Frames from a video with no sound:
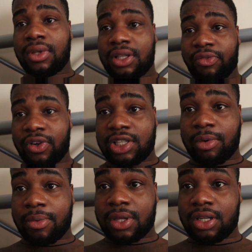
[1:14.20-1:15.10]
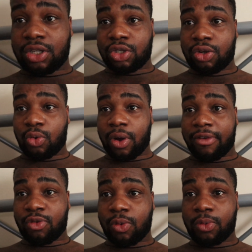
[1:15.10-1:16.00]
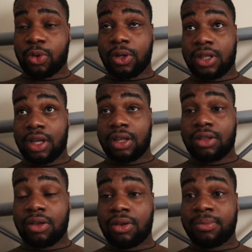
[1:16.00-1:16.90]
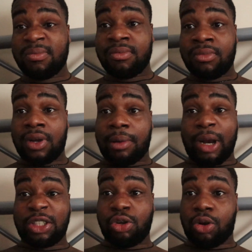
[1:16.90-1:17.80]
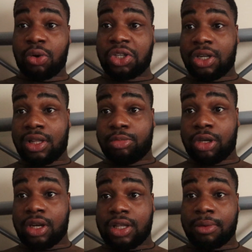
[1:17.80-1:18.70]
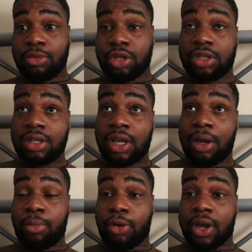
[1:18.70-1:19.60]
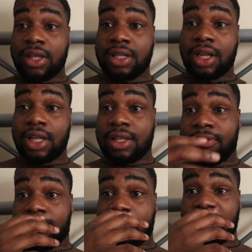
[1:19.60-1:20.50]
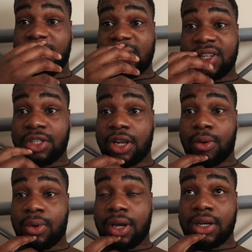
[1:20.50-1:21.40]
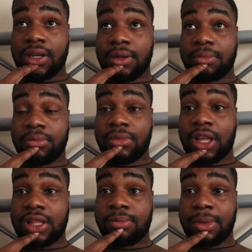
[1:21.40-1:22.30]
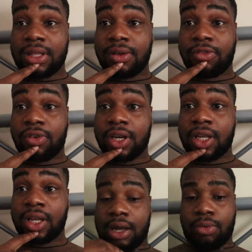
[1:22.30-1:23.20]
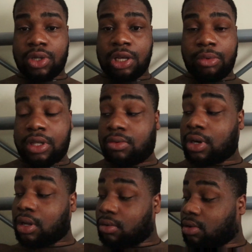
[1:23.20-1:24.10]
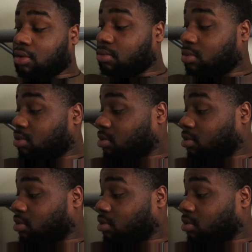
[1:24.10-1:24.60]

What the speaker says: This is the first time I've seen this show, Wife Swap USA. So I'm not actually not watching it to be honest. I'm just procrastinating from going to the shower and getting myself ready. What time is it right now?